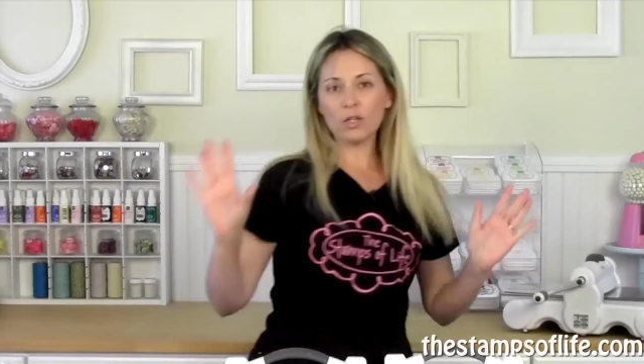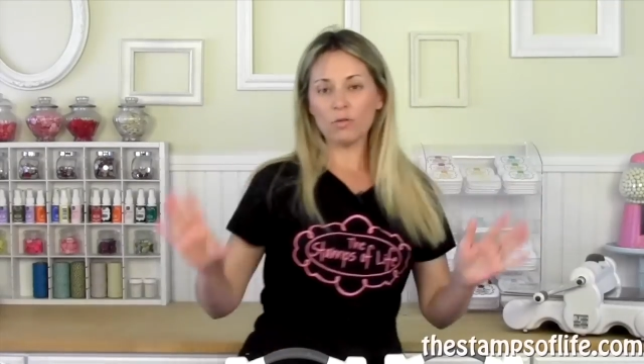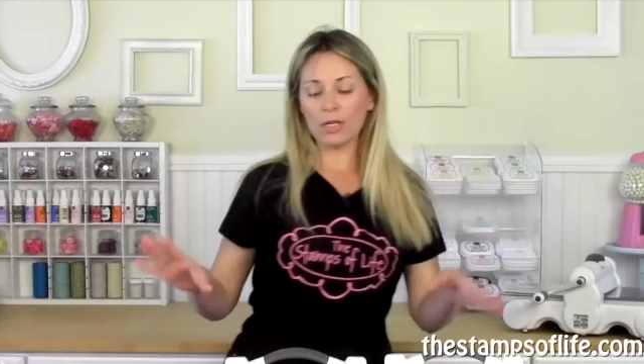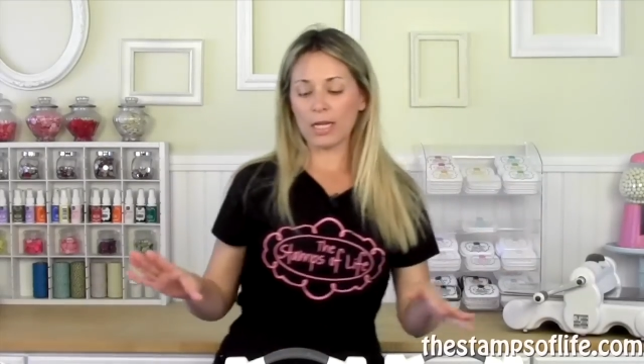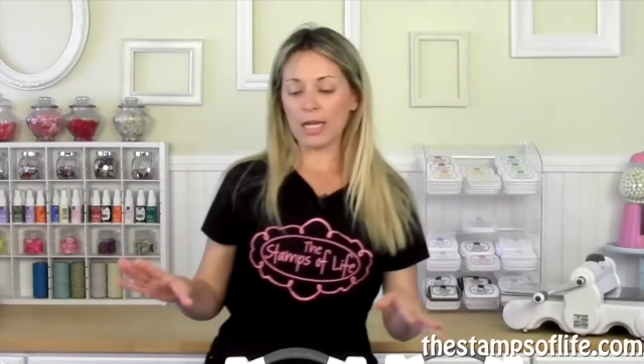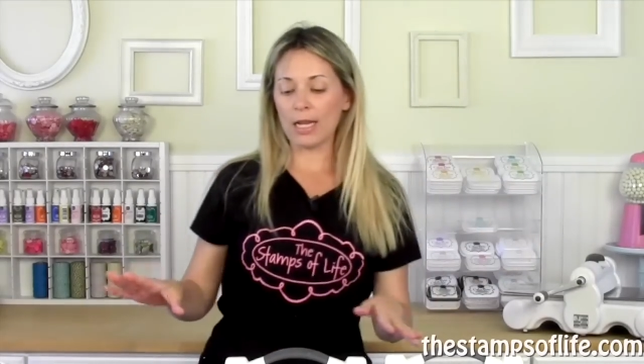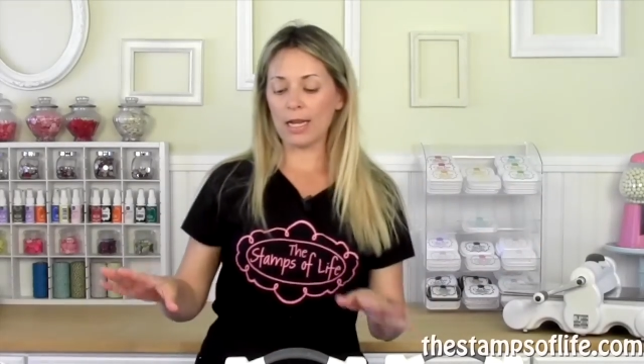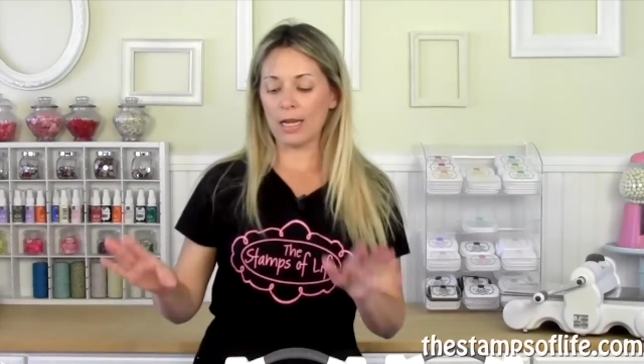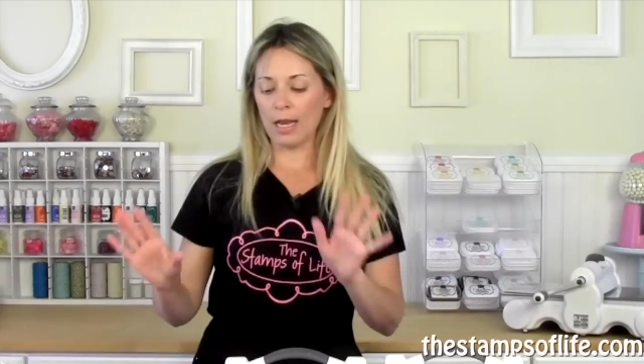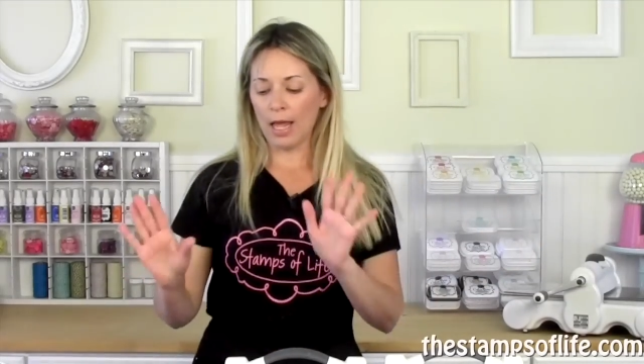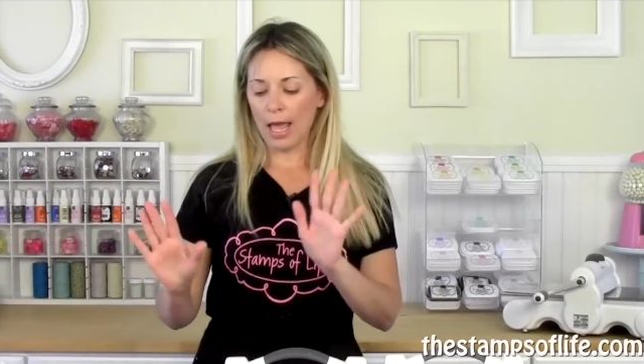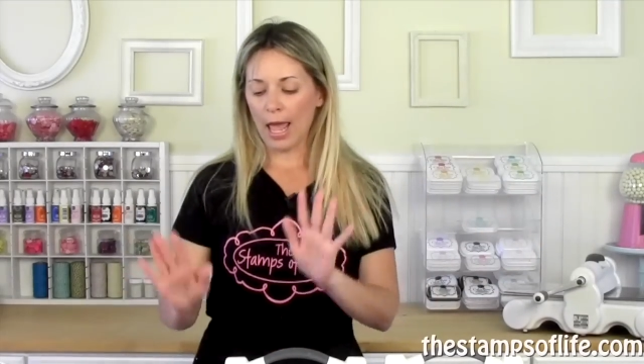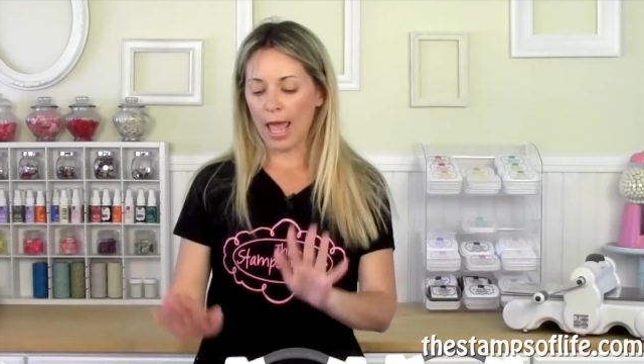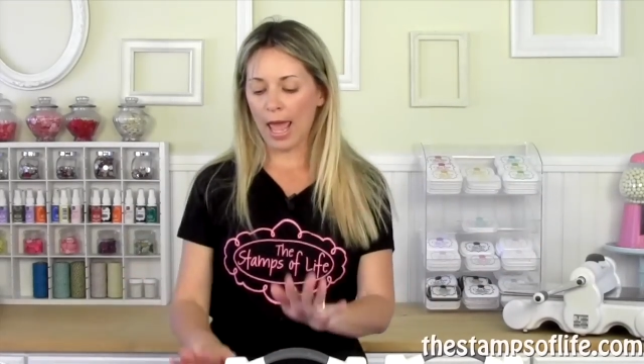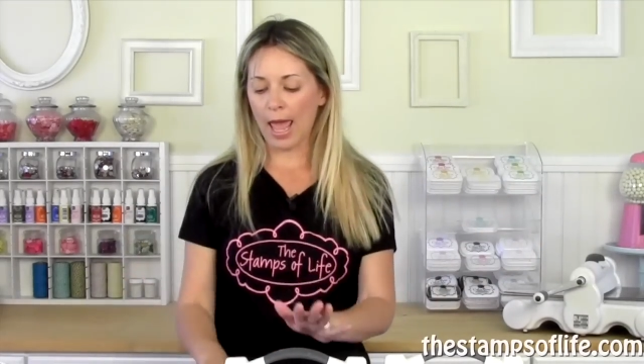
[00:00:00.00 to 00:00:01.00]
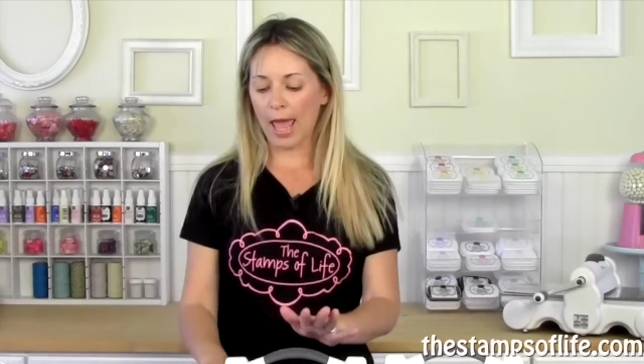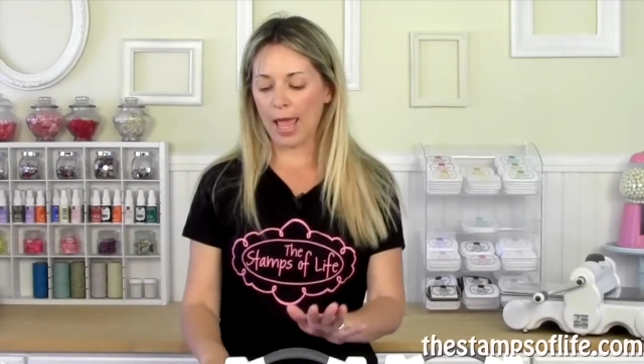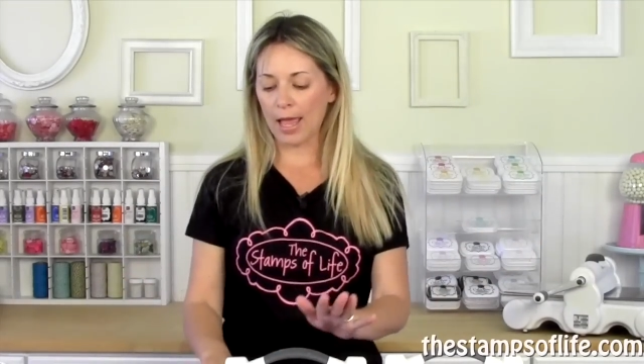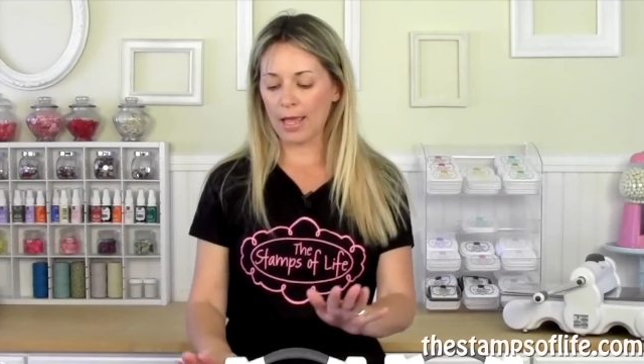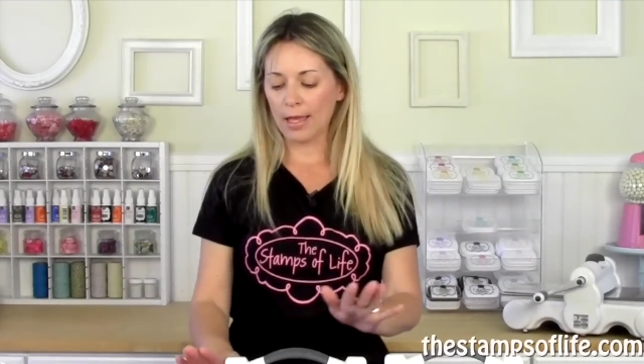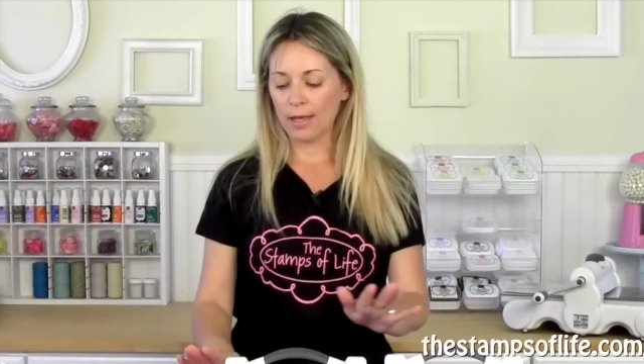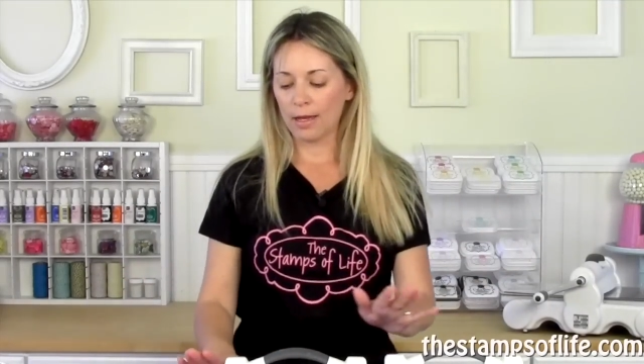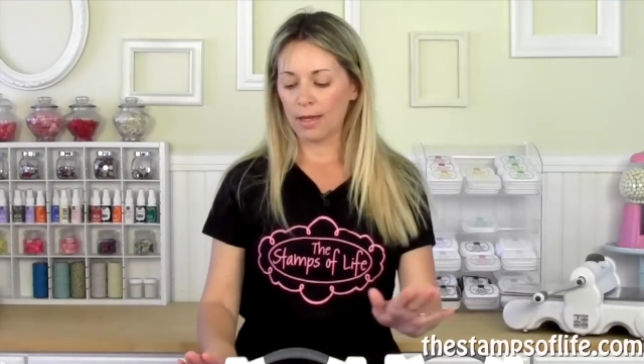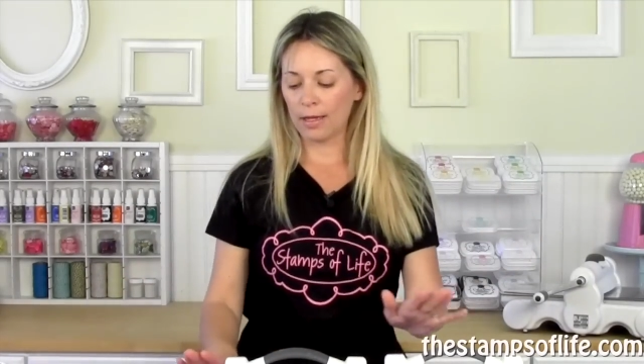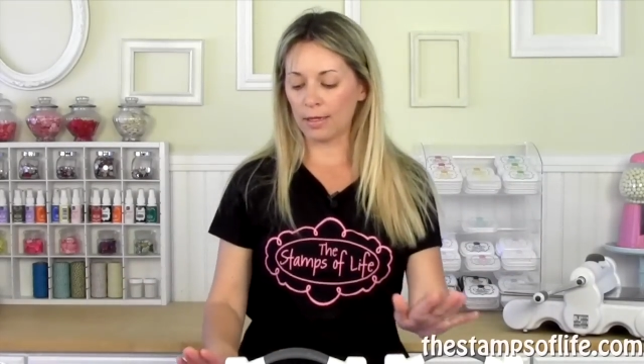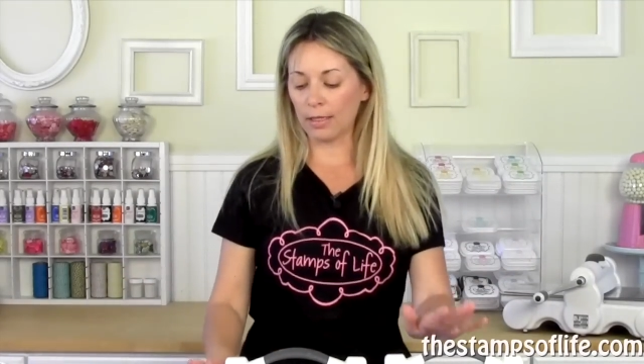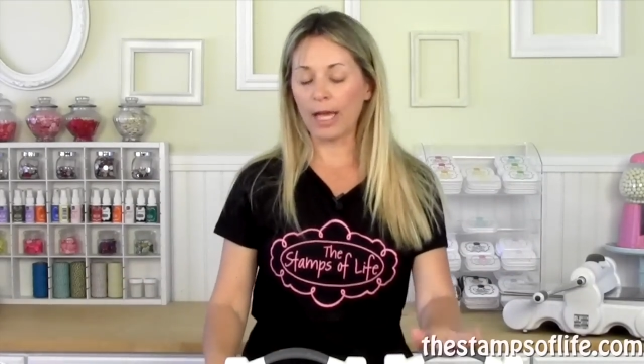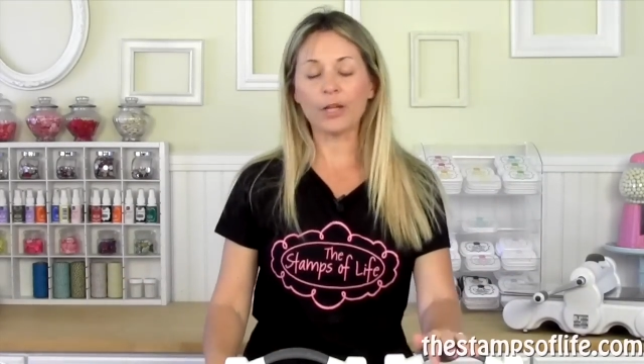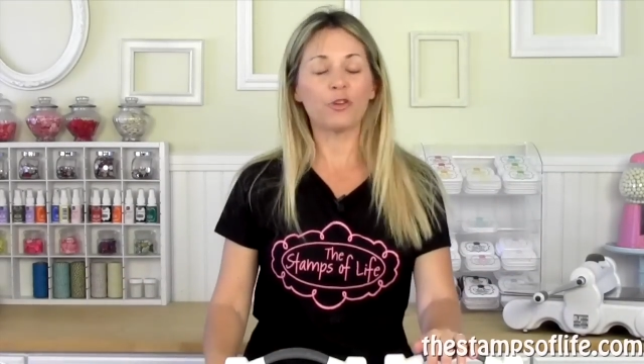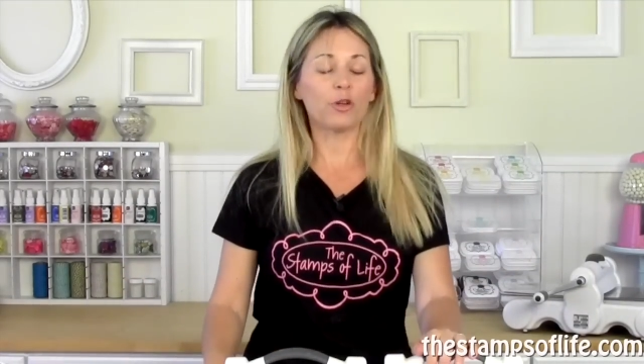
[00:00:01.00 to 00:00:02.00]
do you need an
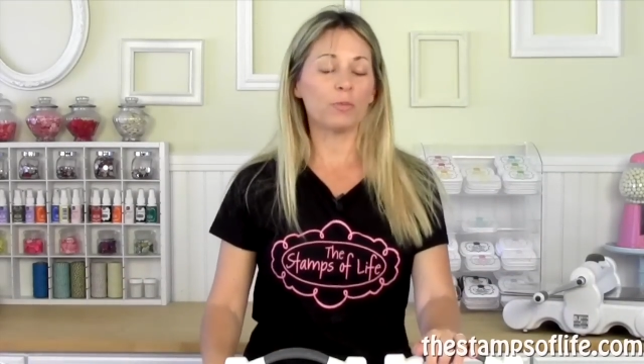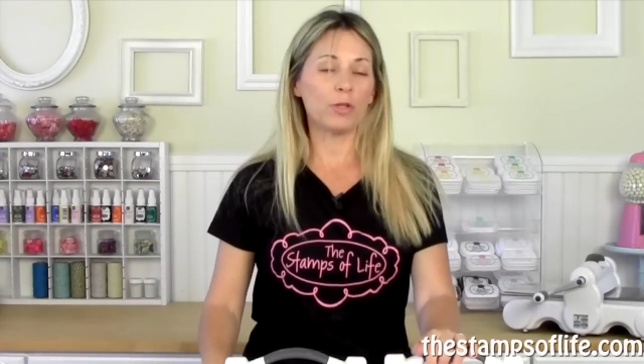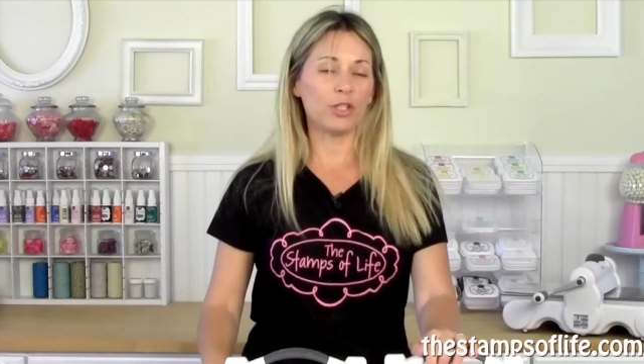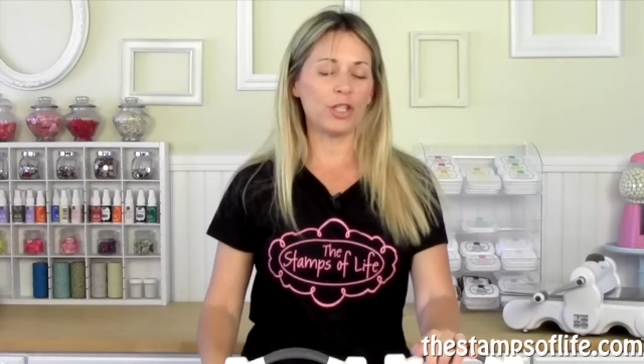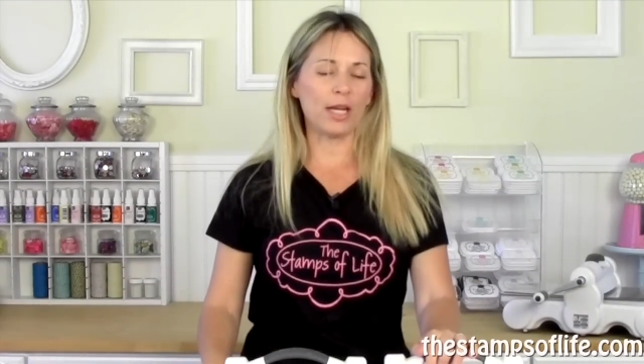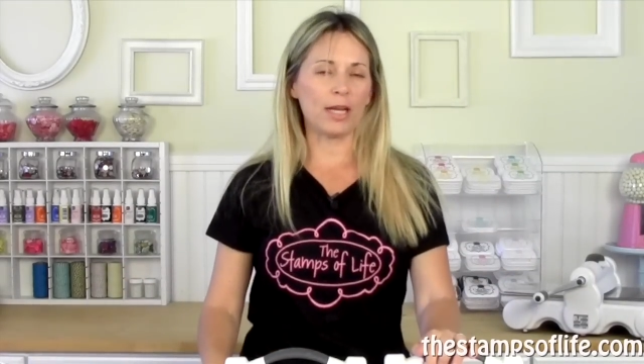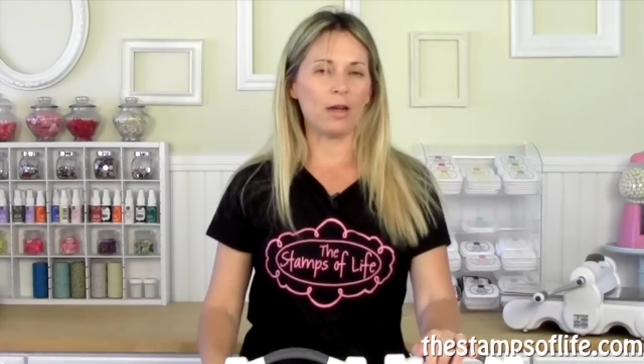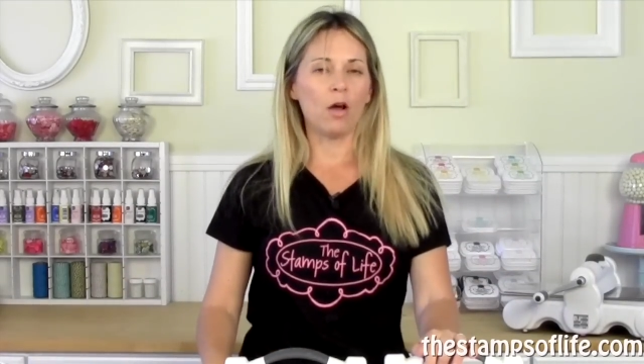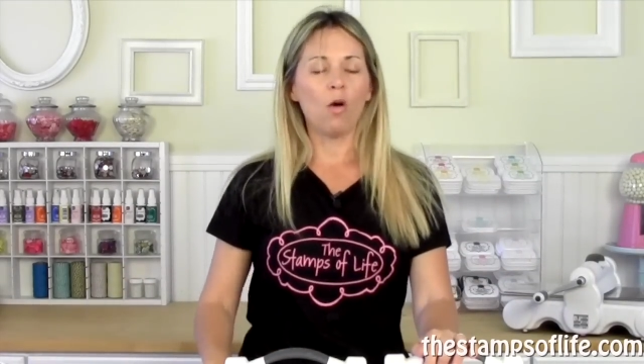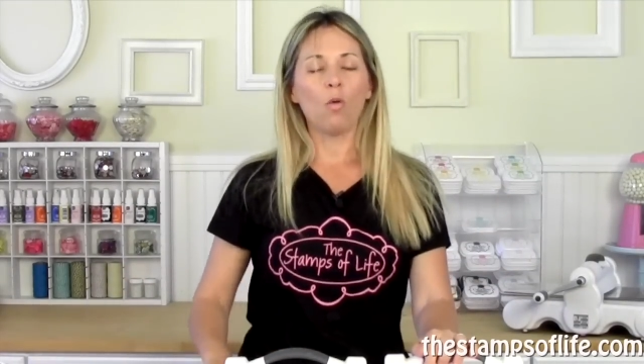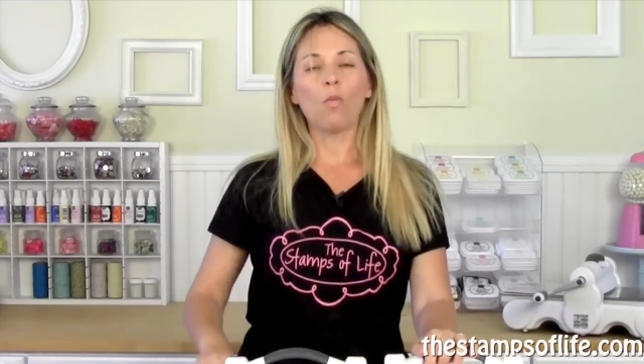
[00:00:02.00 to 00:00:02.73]
electric machine?